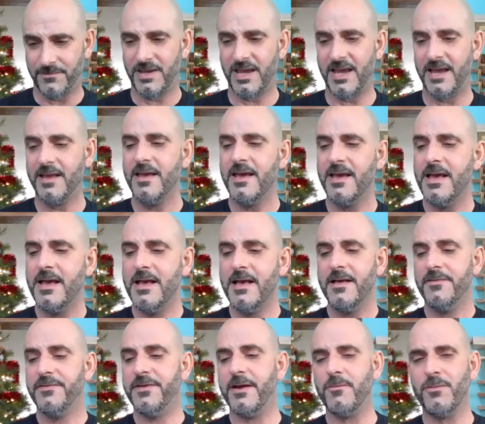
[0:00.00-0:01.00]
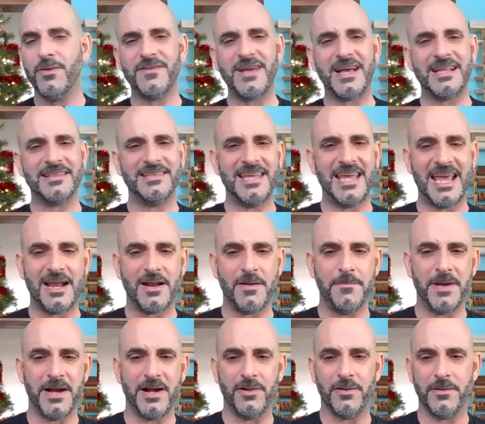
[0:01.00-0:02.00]
okay? Then we've got the
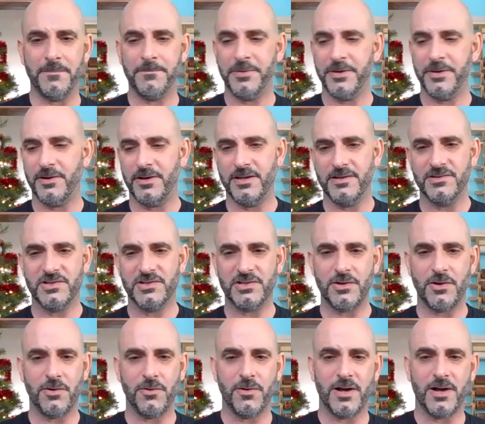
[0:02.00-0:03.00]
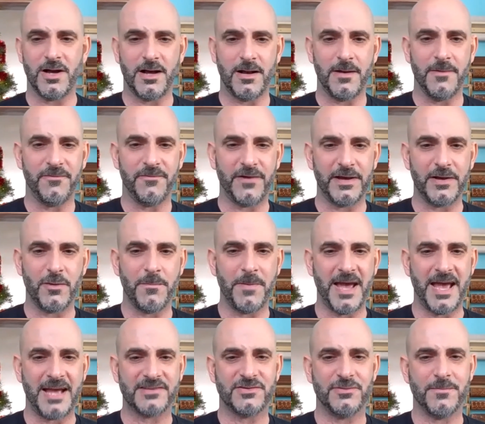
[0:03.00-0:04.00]
antebellum period. So if I go
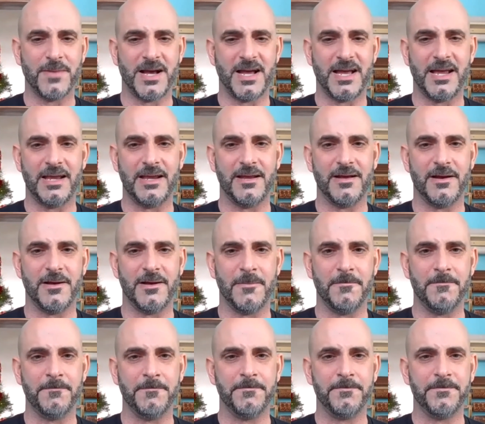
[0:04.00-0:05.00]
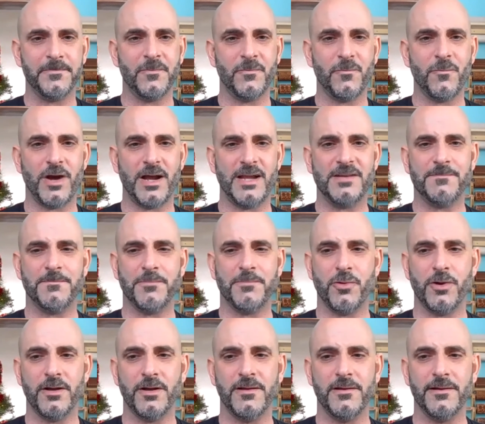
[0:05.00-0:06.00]
back to my
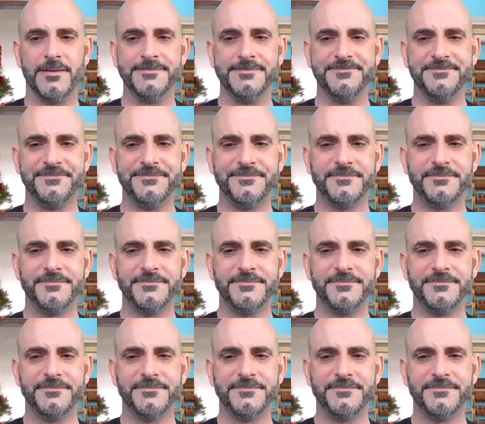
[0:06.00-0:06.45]
whiteboard here,